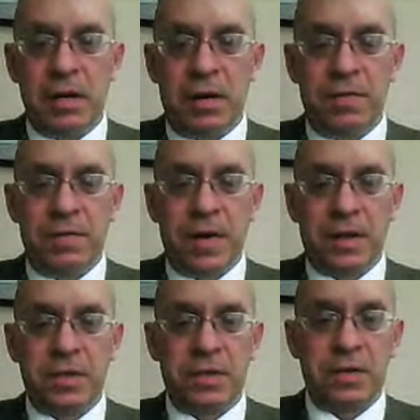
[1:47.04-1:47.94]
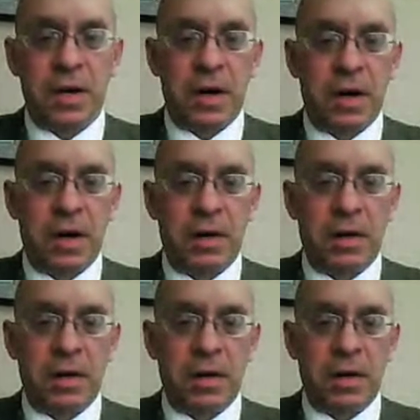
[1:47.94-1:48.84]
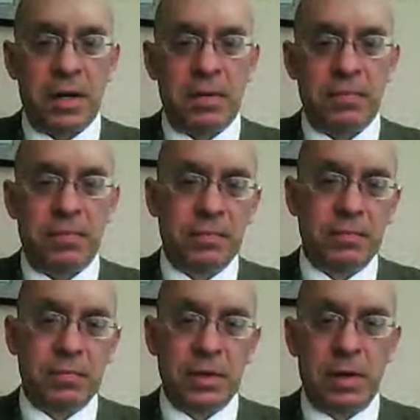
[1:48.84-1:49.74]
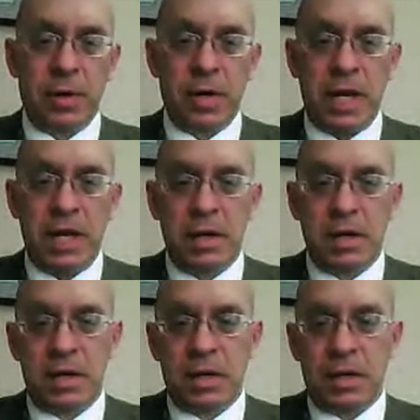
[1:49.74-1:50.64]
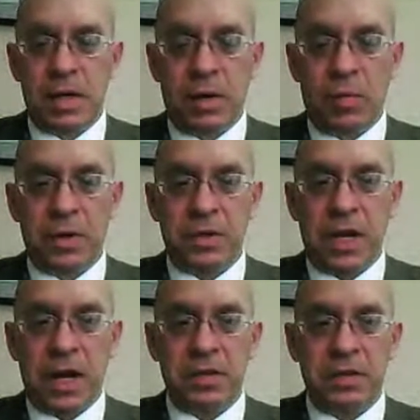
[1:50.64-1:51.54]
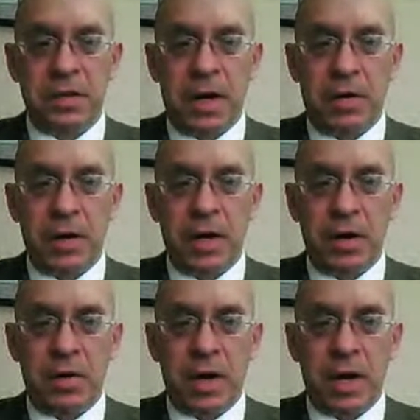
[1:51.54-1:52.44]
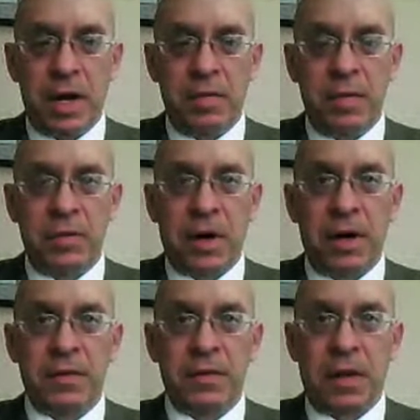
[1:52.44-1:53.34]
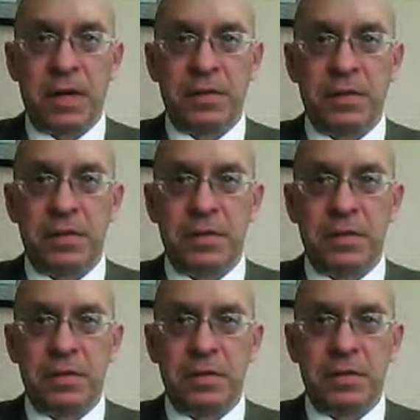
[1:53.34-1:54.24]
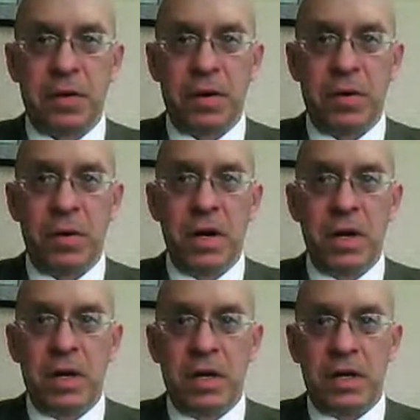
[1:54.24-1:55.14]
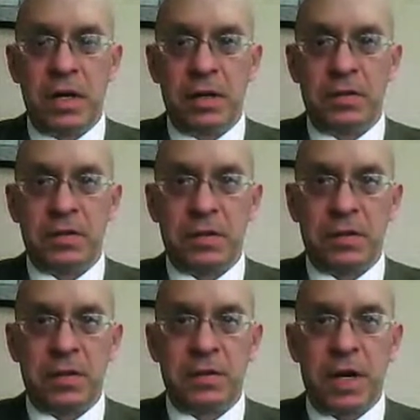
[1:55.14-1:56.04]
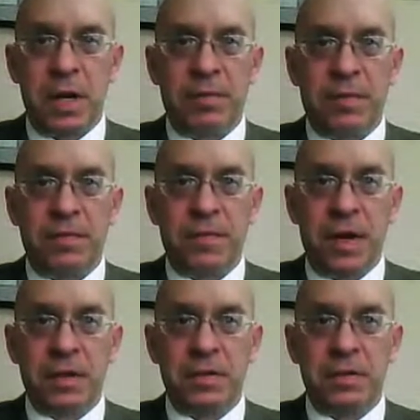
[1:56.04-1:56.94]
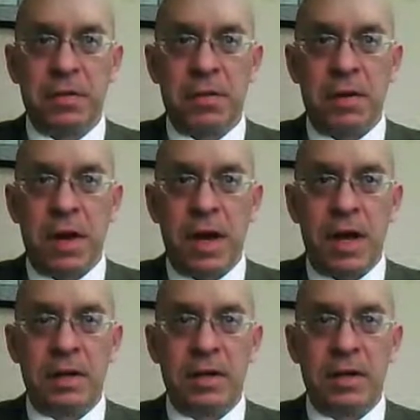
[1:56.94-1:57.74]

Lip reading: It affects their liberty in a worst case scenario and their driver's licenses. So it's the type of offense that